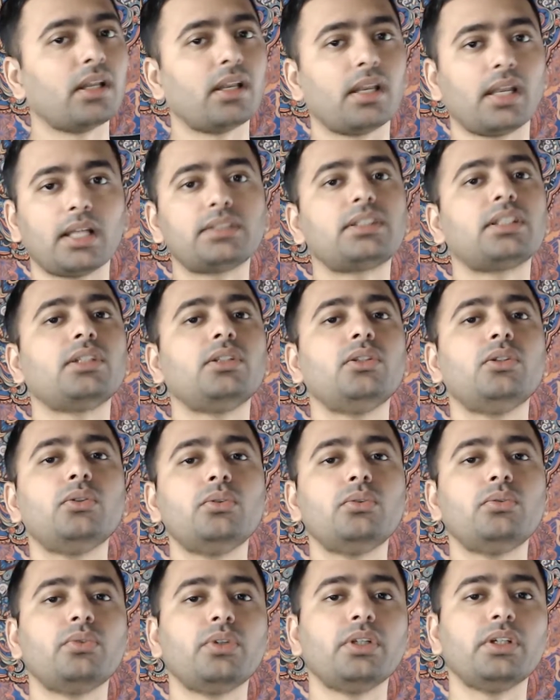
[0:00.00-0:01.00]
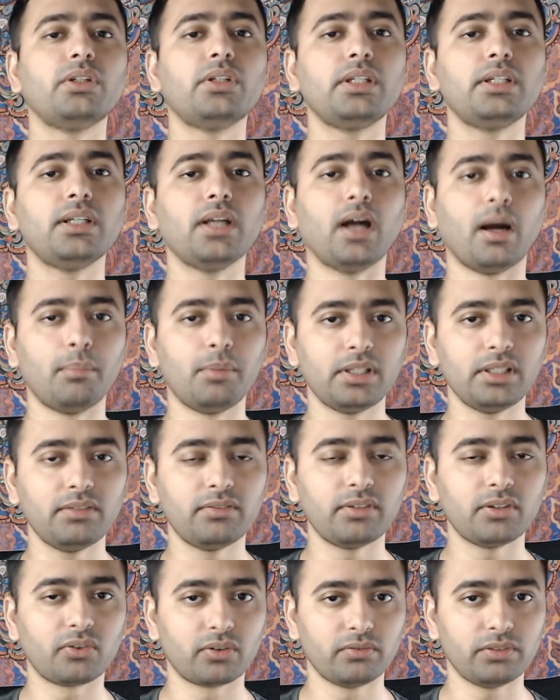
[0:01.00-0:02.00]
Let's say you really believe
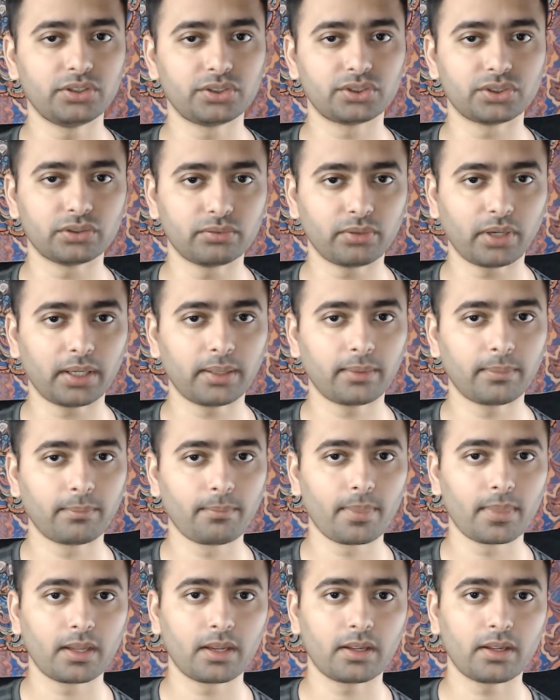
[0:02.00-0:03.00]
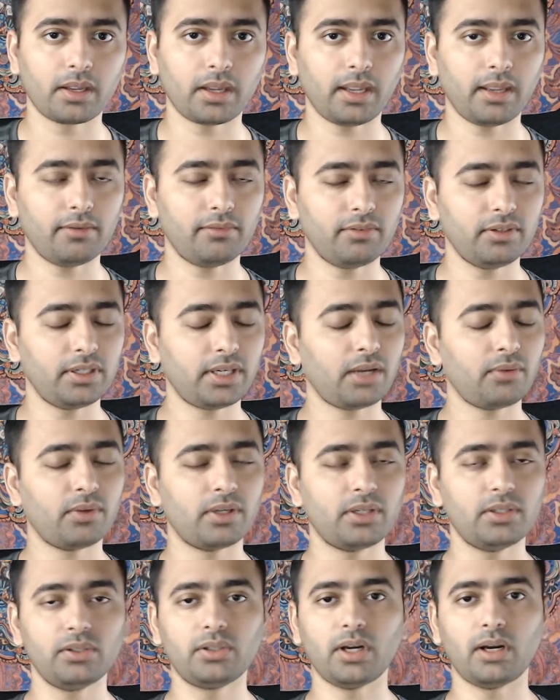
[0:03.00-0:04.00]
in revision, right? Every night
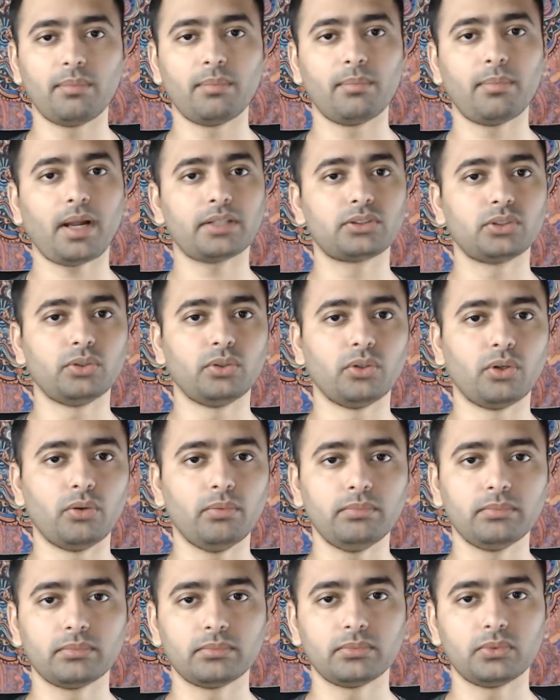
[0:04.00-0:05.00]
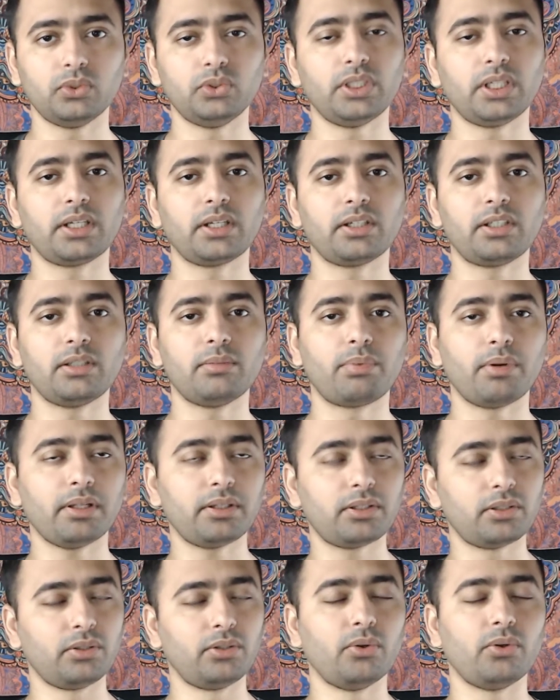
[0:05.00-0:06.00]
when you come back to home, you take a deep
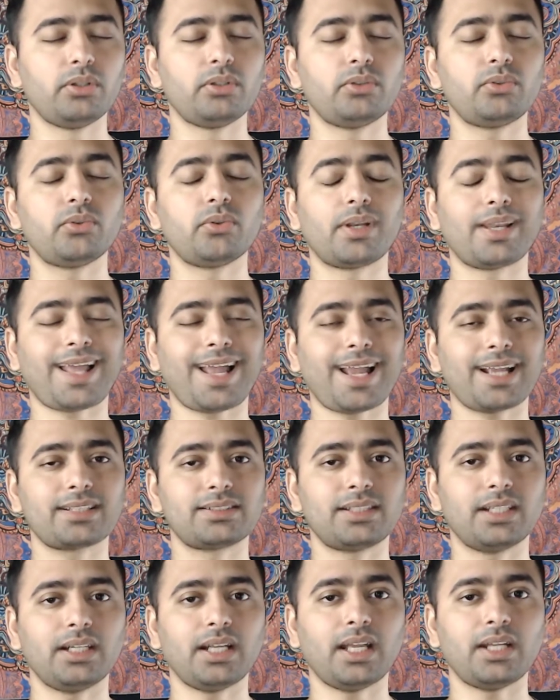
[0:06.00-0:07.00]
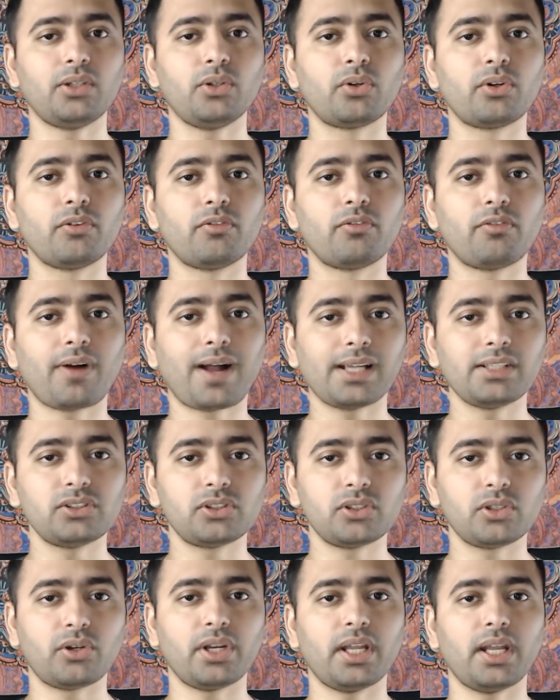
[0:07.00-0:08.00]
breath, you go into a relaxed state, and you revise
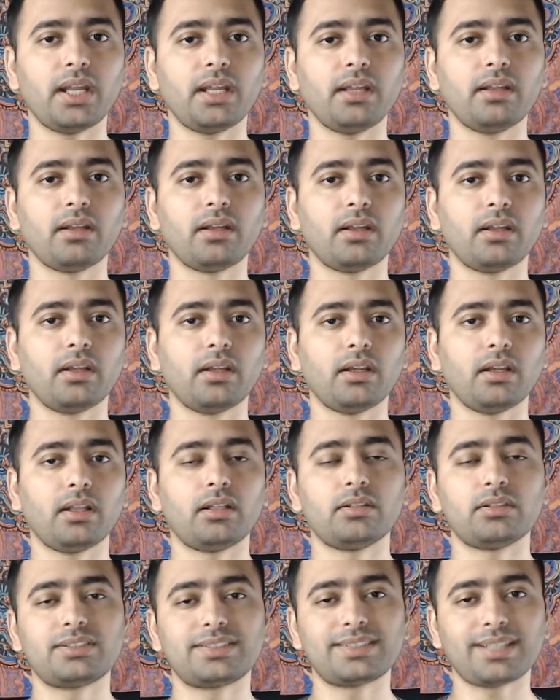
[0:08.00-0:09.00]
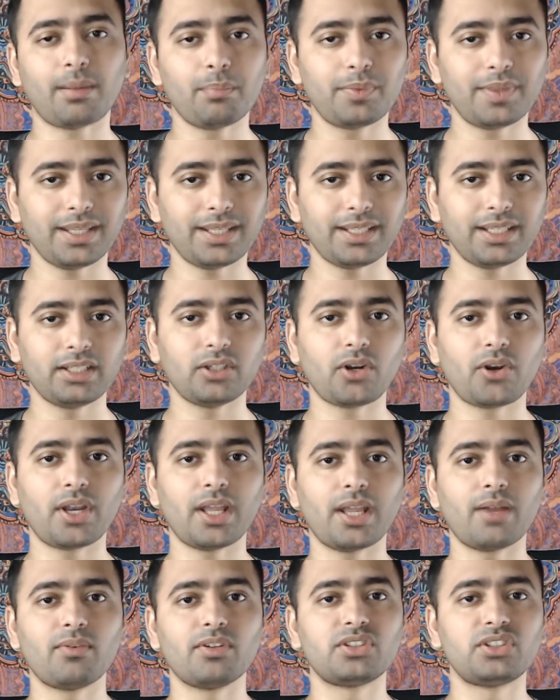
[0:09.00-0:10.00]
your day. There's something in your
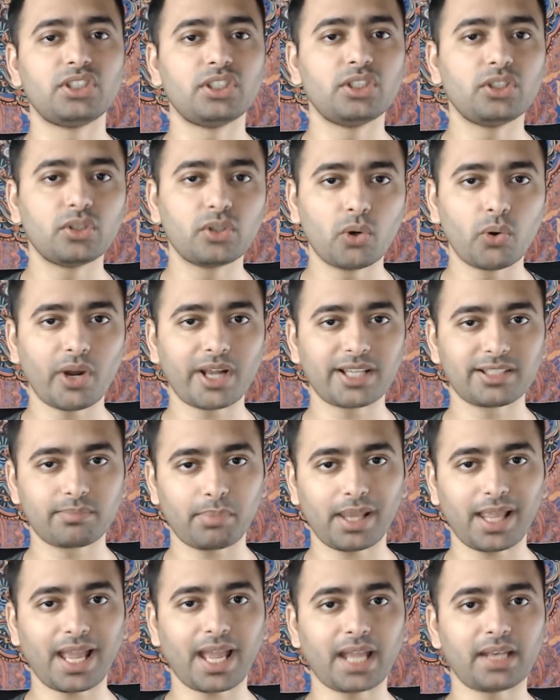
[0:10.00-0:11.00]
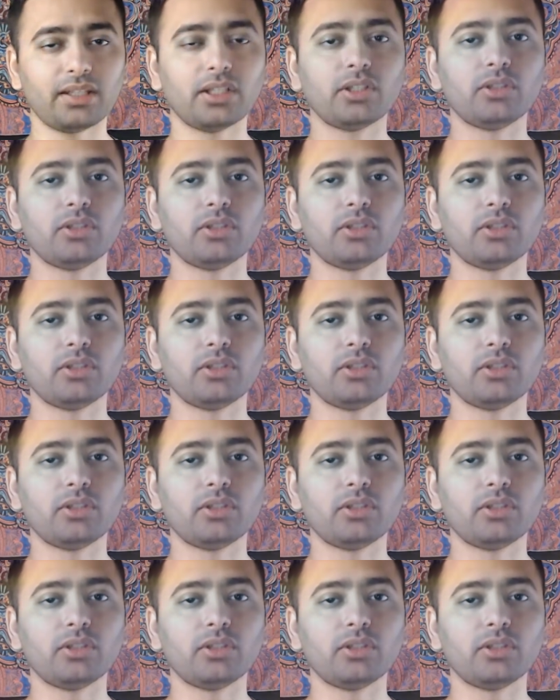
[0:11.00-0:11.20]
day which didn't go as planned.